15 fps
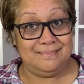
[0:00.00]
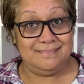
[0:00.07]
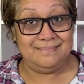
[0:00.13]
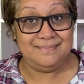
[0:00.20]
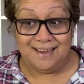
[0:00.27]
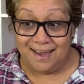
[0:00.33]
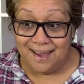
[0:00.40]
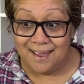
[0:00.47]

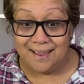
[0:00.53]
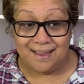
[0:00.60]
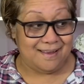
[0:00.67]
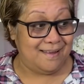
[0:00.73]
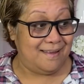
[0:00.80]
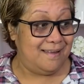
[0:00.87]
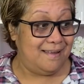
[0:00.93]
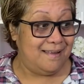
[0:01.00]
Yeah,
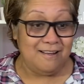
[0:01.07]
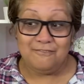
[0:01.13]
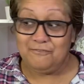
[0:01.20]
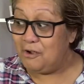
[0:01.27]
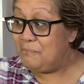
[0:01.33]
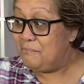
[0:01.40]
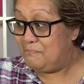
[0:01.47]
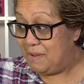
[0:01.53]

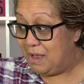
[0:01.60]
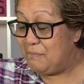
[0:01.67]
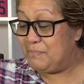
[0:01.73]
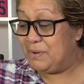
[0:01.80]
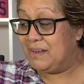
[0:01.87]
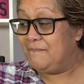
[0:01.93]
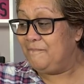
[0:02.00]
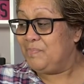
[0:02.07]
from
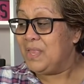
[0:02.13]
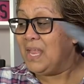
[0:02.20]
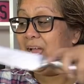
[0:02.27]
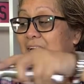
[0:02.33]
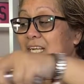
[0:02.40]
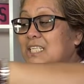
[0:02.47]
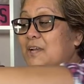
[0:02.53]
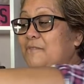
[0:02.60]
Melbourne.
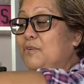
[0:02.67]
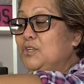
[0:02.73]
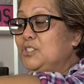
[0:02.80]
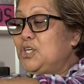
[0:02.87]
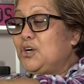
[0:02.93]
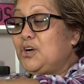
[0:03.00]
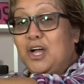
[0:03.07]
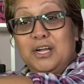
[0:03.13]
And she thought
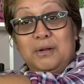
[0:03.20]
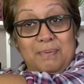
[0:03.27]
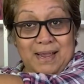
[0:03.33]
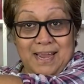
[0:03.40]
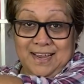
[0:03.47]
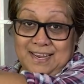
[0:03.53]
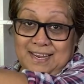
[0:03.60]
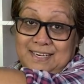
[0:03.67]
she'll go to
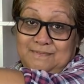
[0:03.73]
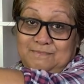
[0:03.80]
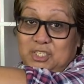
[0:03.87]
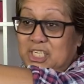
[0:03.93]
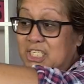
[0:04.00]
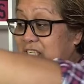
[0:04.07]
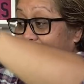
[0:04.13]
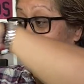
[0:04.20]
Blackett
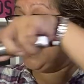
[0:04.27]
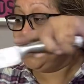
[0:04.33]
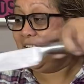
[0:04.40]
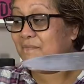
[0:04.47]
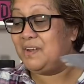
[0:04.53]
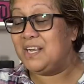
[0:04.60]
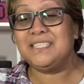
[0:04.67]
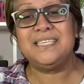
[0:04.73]
just to see
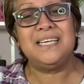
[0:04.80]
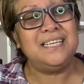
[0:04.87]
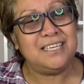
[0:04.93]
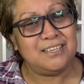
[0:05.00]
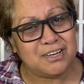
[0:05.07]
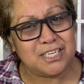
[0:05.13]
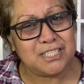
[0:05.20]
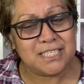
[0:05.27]
if there's any
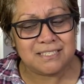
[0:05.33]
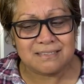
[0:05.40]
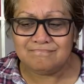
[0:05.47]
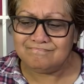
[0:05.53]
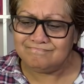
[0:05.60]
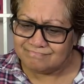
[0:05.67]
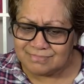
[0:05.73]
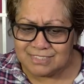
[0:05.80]

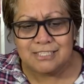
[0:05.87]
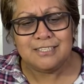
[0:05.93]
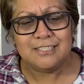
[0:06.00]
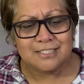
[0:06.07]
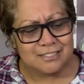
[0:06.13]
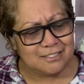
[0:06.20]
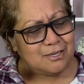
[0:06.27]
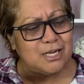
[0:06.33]

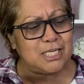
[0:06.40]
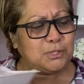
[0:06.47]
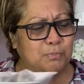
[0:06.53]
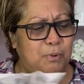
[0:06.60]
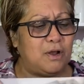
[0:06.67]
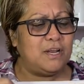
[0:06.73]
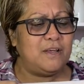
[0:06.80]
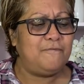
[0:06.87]
nice
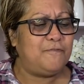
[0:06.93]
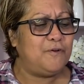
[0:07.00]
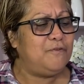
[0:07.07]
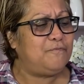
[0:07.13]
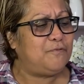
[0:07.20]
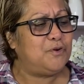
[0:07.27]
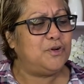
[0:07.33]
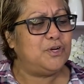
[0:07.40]
Poly food
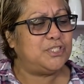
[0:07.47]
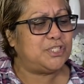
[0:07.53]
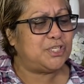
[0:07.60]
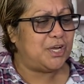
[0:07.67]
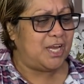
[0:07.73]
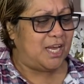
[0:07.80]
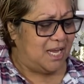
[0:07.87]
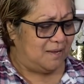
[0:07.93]
for her
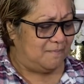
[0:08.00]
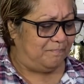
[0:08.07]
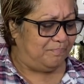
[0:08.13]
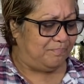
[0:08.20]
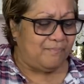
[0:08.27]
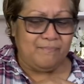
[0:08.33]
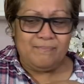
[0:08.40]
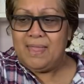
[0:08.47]
to eat.
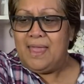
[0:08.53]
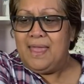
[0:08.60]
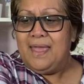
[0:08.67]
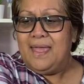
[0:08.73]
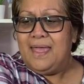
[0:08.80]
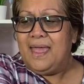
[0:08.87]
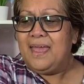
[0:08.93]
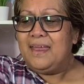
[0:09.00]

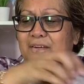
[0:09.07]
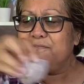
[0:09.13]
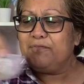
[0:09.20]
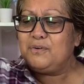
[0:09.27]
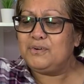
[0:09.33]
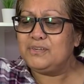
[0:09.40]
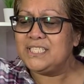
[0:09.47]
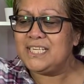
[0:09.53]
And of
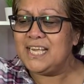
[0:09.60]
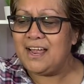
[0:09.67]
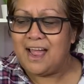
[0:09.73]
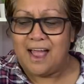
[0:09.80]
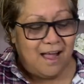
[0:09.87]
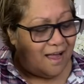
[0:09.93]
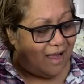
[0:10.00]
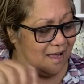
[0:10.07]
course there
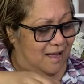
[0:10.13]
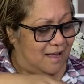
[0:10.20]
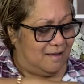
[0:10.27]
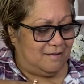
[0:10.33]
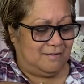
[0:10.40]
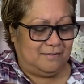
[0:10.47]
are.